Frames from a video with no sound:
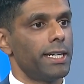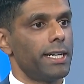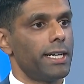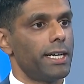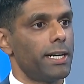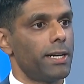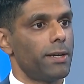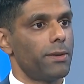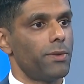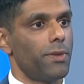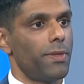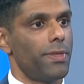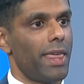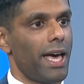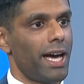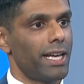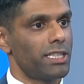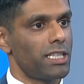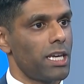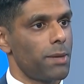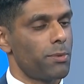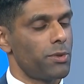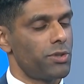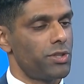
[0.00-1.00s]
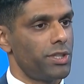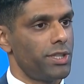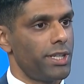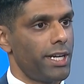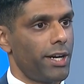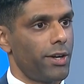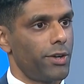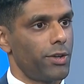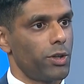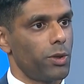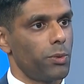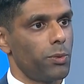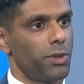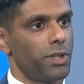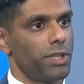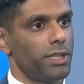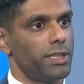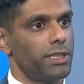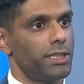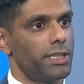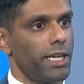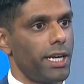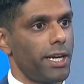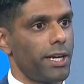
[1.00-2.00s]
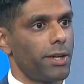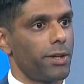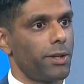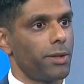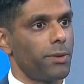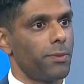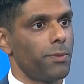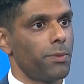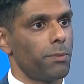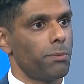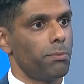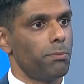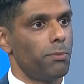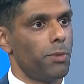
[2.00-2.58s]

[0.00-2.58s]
that type of scenario would entail